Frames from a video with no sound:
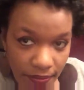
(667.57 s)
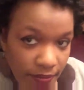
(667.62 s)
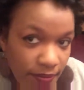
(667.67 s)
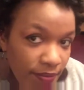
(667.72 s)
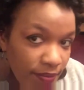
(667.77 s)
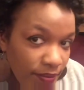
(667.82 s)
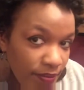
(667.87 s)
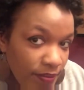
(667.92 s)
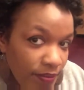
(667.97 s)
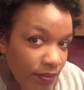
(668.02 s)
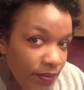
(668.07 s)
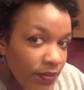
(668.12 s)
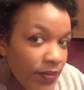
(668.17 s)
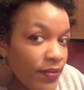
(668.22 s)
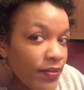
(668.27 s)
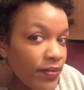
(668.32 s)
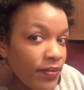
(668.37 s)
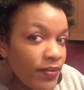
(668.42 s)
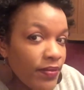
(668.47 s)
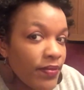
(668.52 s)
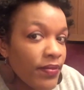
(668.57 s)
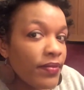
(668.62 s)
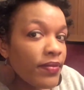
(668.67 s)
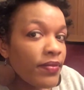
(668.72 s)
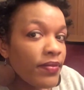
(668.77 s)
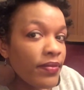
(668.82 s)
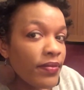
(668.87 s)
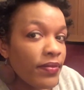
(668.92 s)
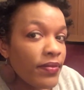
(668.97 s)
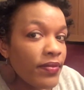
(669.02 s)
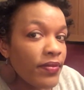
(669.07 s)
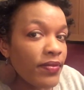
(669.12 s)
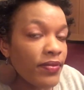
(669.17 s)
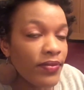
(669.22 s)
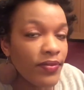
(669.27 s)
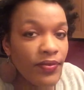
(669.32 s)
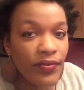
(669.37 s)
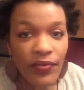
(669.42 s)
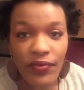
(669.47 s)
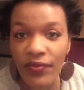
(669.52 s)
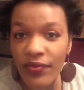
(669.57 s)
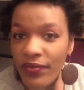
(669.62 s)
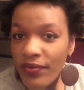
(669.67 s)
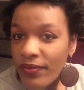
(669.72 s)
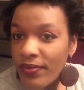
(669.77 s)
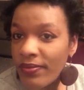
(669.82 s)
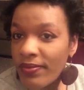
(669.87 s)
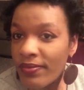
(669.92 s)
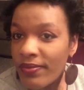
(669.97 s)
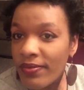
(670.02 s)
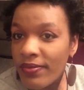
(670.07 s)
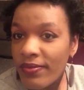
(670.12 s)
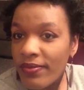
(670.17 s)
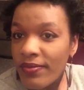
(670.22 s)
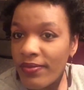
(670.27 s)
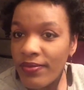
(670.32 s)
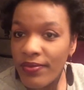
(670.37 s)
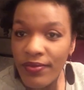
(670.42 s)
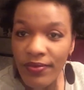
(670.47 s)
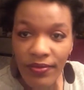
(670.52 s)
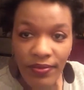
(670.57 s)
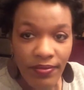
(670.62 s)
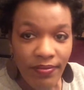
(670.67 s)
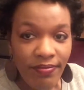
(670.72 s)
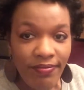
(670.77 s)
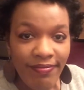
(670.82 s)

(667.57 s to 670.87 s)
Nobody speaks.